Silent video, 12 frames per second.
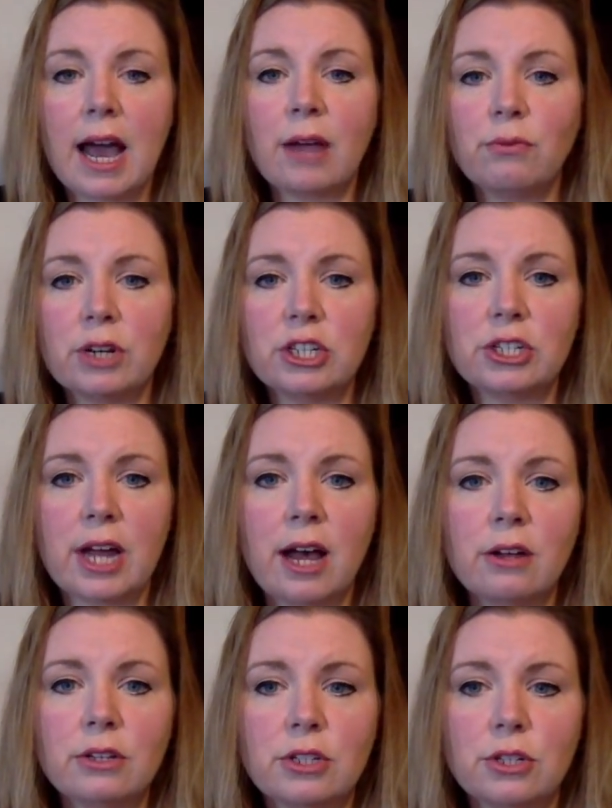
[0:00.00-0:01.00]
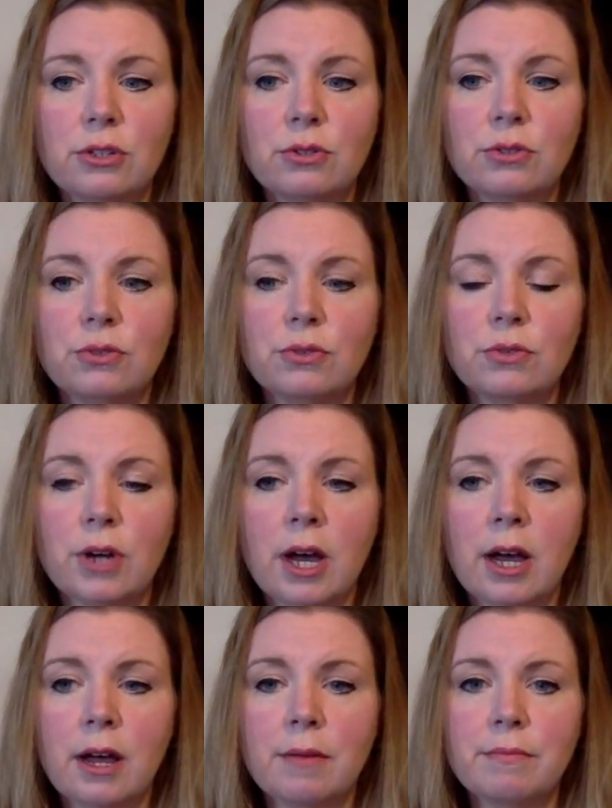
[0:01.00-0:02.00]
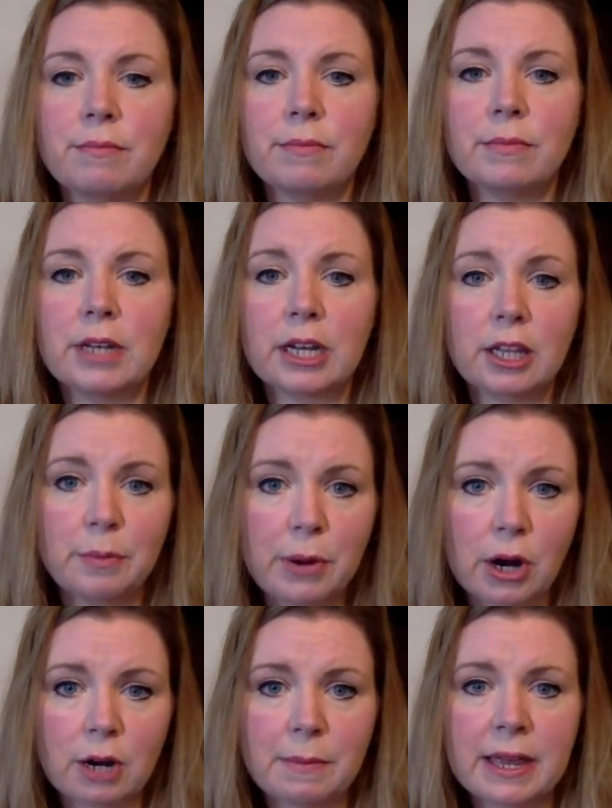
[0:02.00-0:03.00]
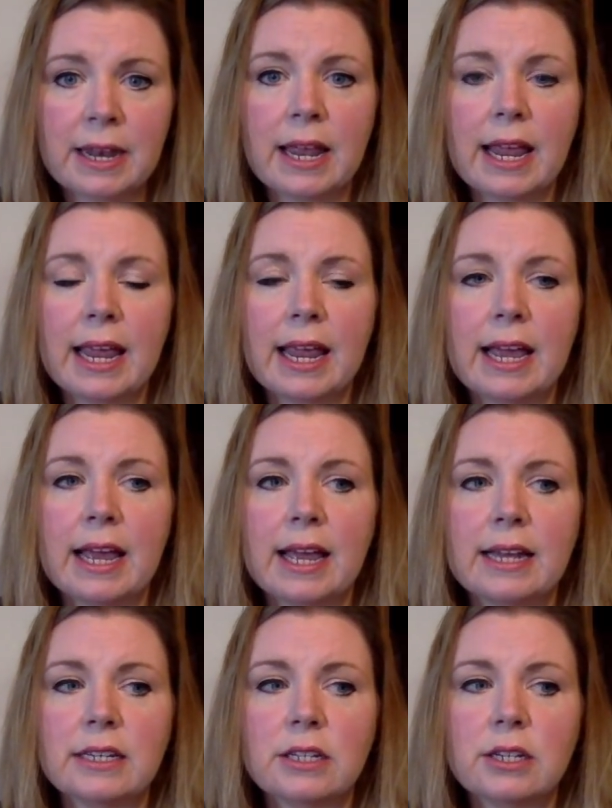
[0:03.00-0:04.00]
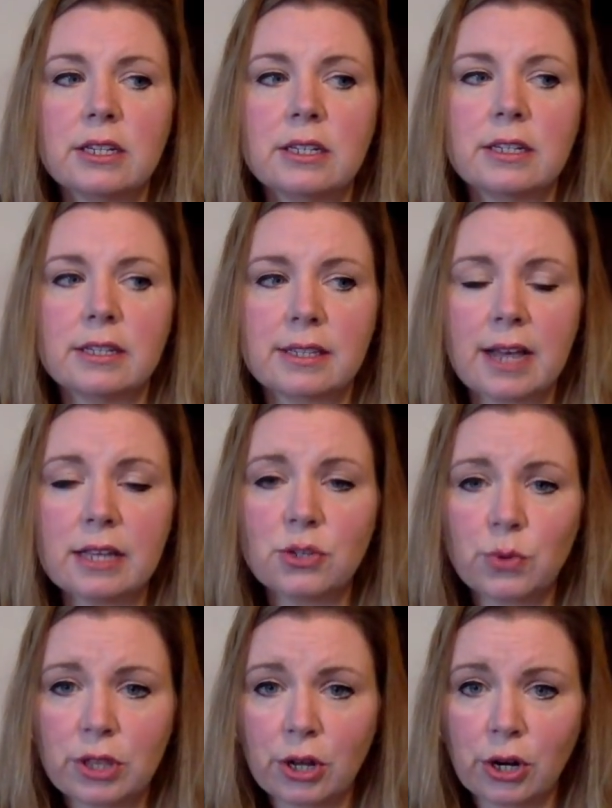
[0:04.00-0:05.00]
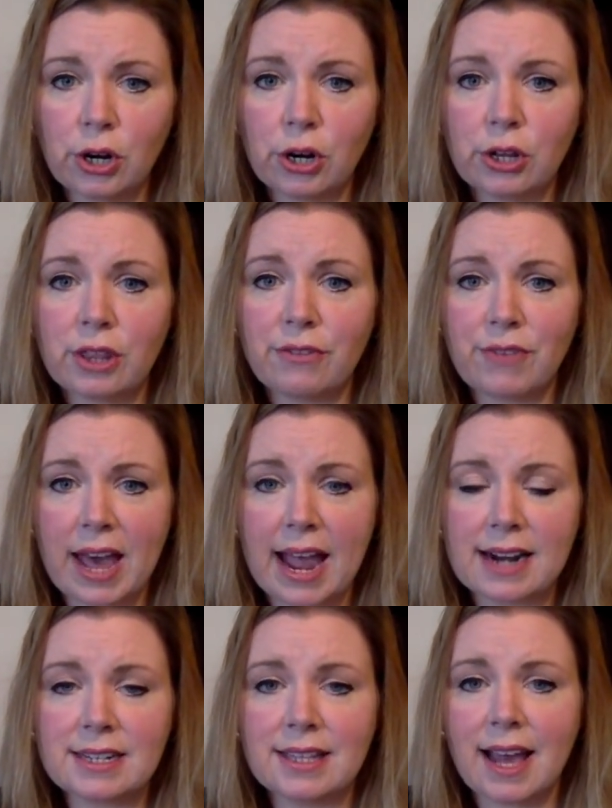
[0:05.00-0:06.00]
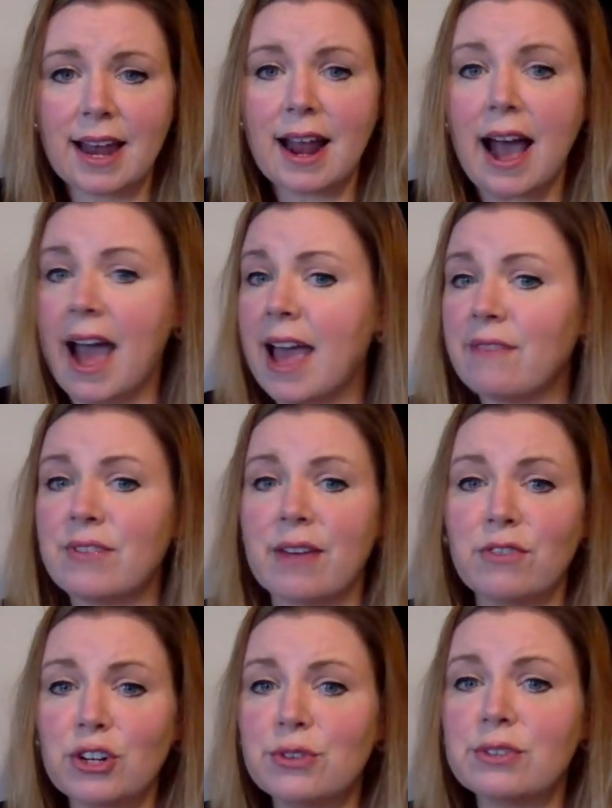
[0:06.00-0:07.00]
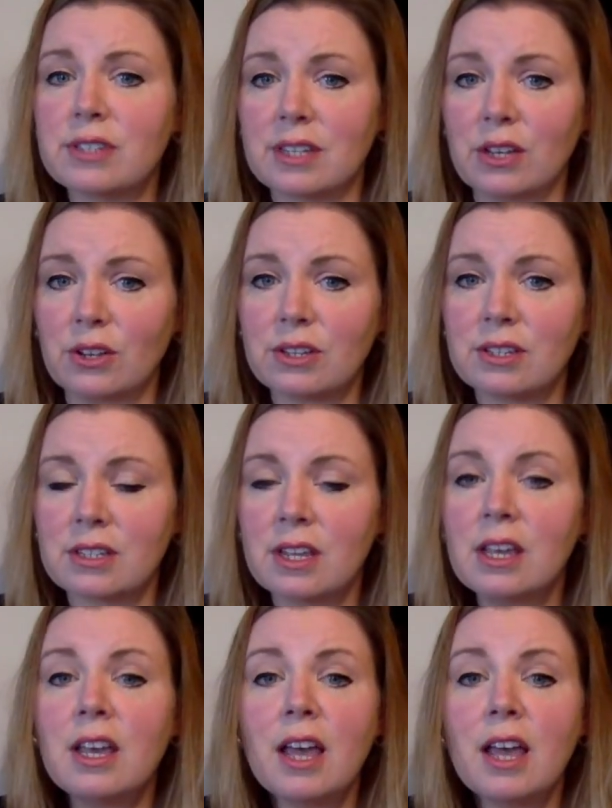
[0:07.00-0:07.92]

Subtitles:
I reached out to Nicola Parkman and discussed with her the fact that I have never used silks,